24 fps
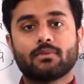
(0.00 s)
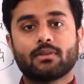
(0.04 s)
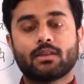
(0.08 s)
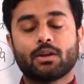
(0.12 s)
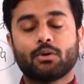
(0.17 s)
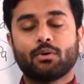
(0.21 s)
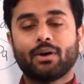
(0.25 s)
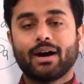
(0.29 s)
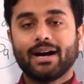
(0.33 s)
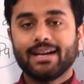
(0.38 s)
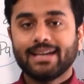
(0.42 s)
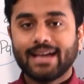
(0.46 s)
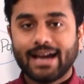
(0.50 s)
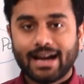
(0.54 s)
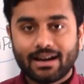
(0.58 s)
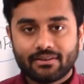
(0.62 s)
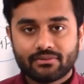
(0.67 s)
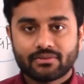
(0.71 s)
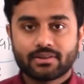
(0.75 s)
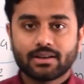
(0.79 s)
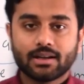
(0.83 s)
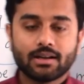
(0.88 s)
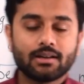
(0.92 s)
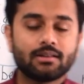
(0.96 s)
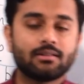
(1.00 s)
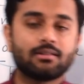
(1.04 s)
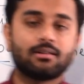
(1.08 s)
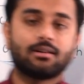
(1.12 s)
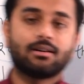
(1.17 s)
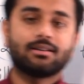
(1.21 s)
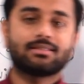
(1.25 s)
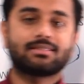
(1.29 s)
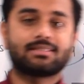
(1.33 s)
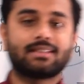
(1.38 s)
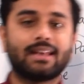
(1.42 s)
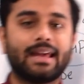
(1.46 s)
Now I have done
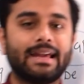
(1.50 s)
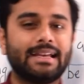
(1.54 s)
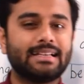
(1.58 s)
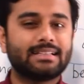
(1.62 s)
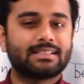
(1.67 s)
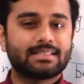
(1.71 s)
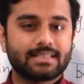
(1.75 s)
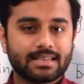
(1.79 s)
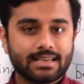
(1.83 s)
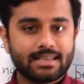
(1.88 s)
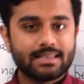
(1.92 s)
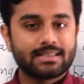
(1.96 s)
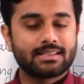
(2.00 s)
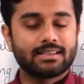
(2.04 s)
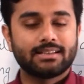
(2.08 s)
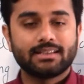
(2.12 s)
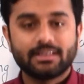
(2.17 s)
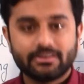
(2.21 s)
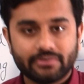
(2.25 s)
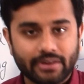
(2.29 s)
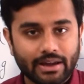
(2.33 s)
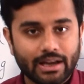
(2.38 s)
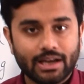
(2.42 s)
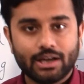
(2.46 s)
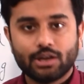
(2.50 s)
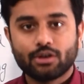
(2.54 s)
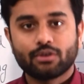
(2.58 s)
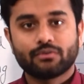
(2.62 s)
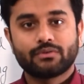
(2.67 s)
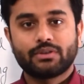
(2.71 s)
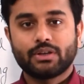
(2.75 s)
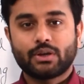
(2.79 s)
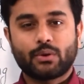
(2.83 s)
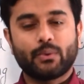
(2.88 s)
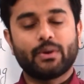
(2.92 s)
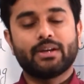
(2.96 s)
a slight change in the value
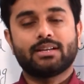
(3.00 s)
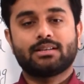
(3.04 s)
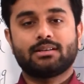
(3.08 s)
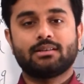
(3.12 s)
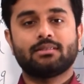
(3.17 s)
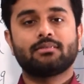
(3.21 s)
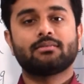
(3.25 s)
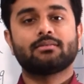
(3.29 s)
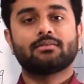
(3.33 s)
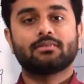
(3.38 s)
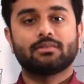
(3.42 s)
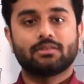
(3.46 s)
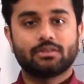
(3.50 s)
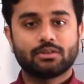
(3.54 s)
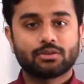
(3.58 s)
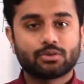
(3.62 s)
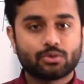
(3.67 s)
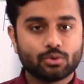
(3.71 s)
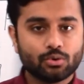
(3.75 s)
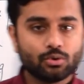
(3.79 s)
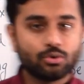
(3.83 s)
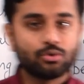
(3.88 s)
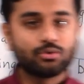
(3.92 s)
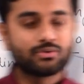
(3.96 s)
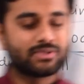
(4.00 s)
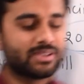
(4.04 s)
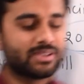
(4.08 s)
of the question to